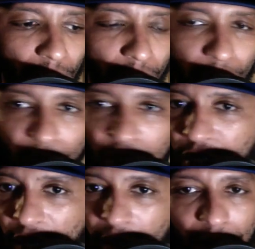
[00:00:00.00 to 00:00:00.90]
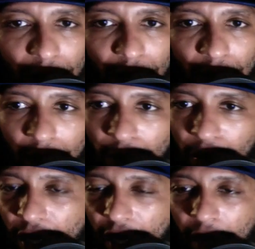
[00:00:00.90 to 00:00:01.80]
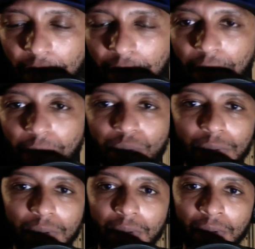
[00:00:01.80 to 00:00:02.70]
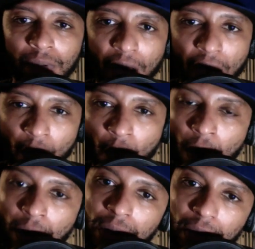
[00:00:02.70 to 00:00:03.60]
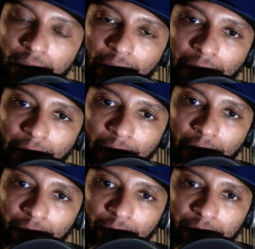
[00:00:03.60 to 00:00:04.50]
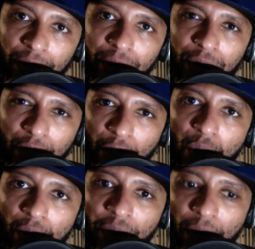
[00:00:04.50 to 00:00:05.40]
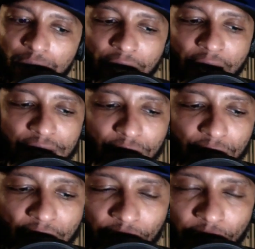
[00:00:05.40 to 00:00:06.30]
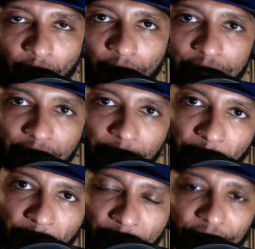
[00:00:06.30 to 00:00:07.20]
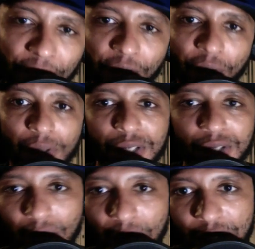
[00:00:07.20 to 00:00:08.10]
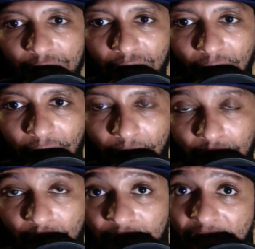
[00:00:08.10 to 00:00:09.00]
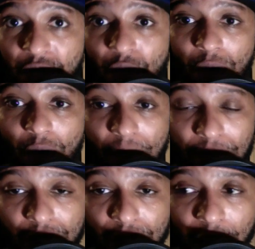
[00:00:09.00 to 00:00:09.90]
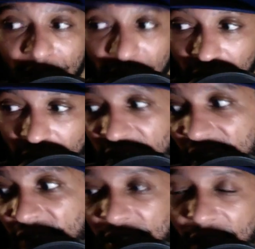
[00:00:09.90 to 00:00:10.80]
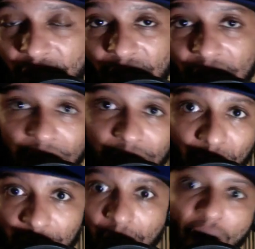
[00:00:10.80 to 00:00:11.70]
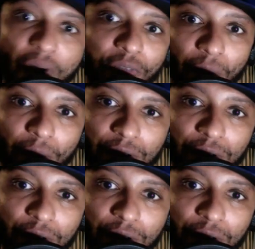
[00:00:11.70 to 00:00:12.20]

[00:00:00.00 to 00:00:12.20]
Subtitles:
Busch Elliott, Busch Hamlin. I want two of those guys that are not Fords, and I'm going to pepper the Fords into the rest of the lineup. So that's one way I'm going to do it. And then I'll just have another lineup that'll be all Fords.